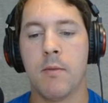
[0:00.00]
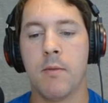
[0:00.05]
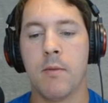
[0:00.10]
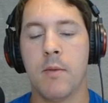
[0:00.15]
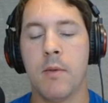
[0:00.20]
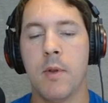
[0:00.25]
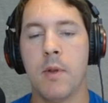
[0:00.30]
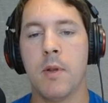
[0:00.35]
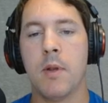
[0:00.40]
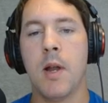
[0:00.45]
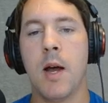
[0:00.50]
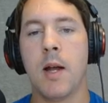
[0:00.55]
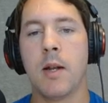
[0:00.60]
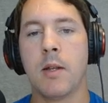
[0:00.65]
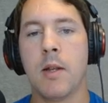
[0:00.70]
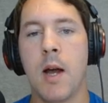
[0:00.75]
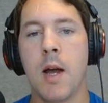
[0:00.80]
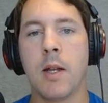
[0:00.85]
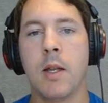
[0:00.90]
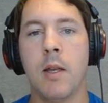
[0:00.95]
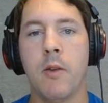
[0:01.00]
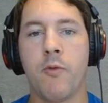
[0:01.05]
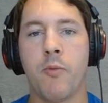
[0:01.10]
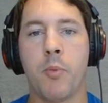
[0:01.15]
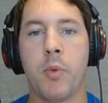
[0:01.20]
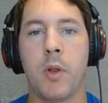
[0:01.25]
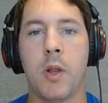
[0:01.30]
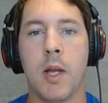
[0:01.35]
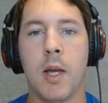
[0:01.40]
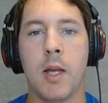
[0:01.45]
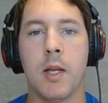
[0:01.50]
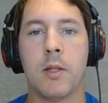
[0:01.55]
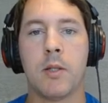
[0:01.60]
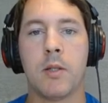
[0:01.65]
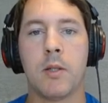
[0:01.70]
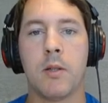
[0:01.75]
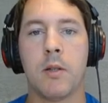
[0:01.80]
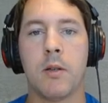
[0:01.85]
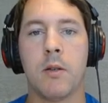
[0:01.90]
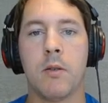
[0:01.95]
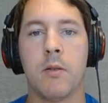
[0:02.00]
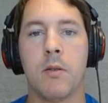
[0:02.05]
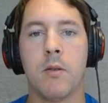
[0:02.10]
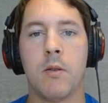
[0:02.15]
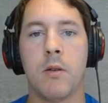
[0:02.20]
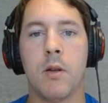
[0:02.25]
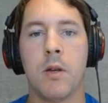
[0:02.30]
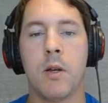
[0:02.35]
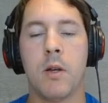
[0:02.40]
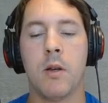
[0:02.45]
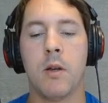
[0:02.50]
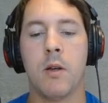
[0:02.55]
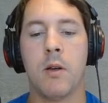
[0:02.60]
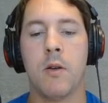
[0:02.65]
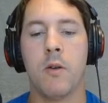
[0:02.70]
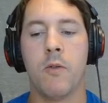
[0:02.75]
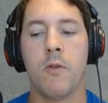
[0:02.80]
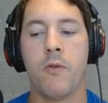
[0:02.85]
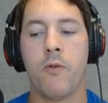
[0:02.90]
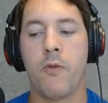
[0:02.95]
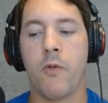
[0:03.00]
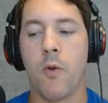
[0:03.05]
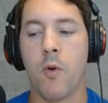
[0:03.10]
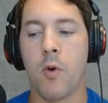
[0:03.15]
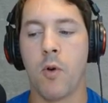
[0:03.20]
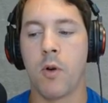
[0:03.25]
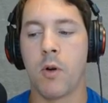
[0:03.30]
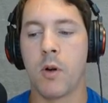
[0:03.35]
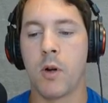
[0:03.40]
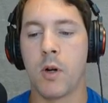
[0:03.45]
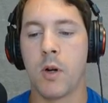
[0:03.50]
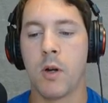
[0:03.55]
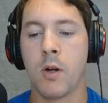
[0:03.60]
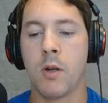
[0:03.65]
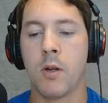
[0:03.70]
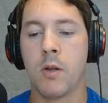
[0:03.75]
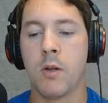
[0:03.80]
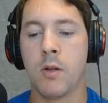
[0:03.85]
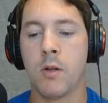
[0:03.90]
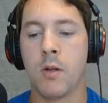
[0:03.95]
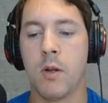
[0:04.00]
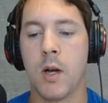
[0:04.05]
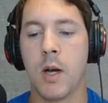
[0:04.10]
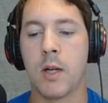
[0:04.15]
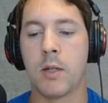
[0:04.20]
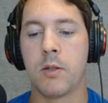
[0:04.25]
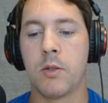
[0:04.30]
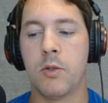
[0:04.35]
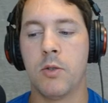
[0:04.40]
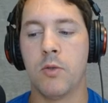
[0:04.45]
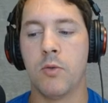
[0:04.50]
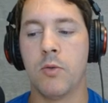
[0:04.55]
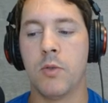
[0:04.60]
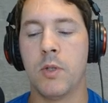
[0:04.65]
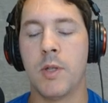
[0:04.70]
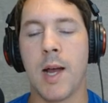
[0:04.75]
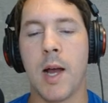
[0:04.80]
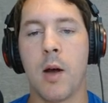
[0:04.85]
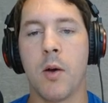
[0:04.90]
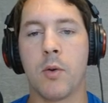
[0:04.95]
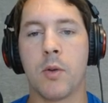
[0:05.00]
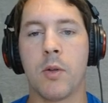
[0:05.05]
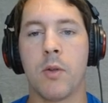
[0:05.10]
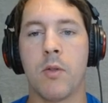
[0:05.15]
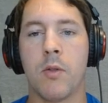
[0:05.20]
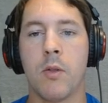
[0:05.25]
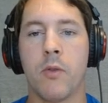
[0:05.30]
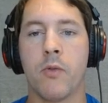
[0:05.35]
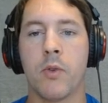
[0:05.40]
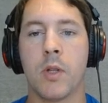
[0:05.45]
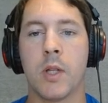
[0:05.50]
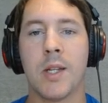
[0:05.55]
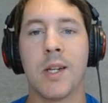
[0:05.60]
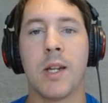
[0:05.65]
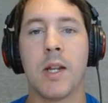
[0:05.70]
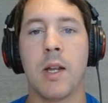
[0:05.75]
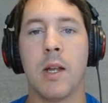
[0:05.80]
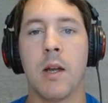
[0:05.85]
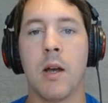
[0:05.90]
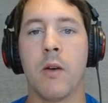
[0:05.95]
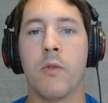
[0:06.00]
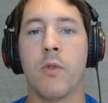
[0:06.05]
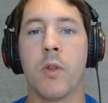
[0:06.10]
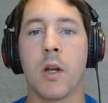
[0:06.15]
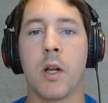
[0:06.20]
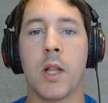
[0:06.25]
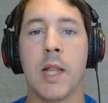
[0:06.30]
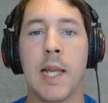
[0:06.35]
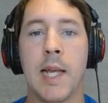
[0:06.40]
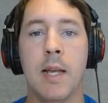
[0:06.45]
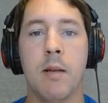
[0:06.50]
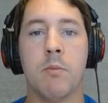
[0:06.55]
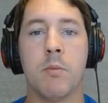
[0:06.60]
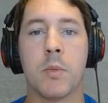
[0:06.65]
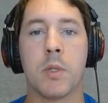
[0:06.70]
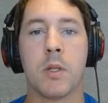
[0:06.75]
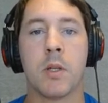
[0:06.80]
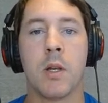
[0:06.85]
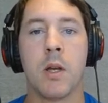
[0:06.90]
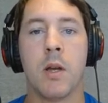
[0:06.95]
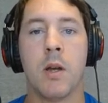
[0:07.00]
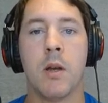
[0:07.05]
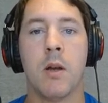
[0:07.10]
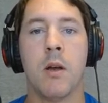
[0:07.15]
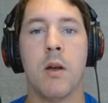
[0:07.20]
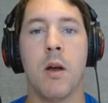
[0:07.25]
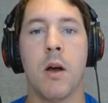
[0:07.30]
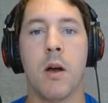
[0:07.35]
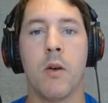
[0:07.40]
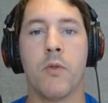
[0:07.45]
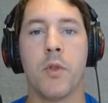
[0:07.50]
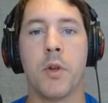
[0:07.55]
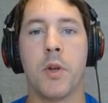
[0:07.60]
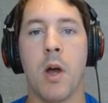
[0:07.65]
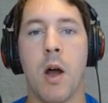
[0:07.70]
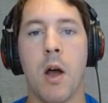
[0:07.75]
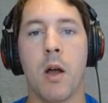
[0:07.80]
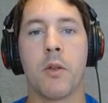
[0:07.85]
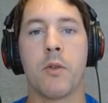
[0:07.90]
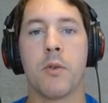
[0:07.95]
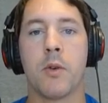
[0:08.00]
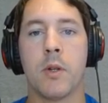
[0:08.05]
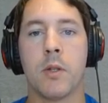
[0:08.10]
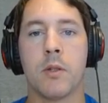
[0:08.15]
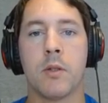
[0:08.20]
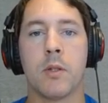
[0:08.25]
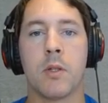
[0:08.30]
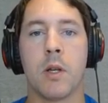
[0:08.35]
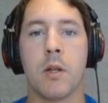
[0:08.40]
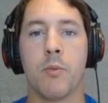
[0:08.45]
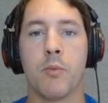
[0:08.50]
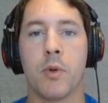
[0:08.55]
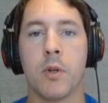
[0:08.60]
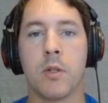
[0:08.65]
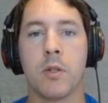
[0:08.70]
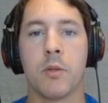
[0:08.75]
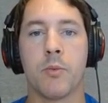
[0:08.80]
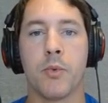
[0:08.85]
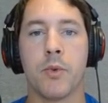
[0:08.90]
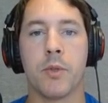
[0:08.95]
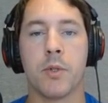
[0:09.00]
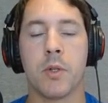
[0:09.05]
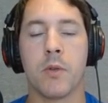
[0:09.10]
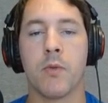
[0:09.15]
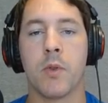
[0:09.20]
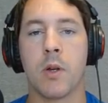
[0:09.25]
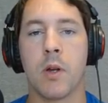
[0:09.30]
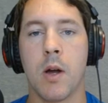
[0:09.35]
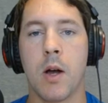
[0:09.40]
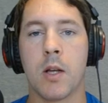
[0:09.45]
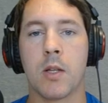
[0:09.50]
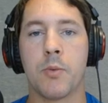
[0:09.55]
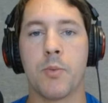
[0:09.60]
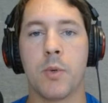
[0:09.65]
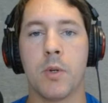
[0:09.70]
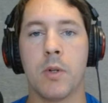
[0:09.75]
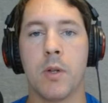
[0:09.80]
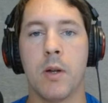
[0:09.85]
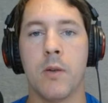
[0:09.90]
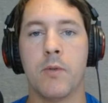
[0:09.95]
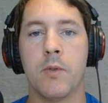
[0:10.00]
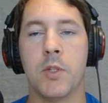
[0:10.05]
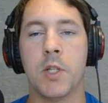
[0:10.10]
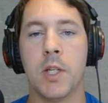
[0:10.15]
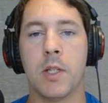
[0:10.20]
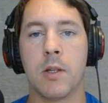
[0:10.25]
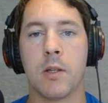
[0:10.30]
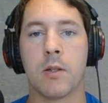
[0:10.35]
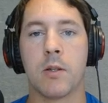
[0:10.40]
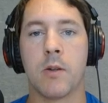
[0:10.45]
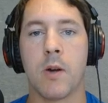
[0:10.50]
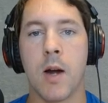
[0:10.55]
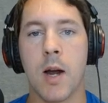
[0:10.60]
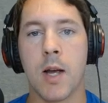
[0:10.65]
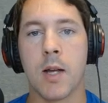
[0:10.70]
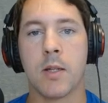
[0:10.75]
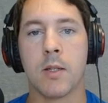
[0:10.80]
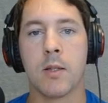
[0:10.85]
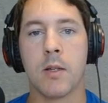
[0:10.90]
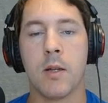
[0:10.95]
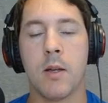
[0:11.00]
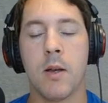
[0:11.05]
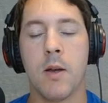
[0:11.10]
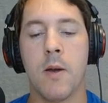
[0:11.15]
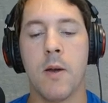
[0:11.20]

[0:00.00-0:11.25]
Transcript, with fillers: not give place for us to doubt the validity of the claims of the doctrines and principles of the gospel of Jesus Christ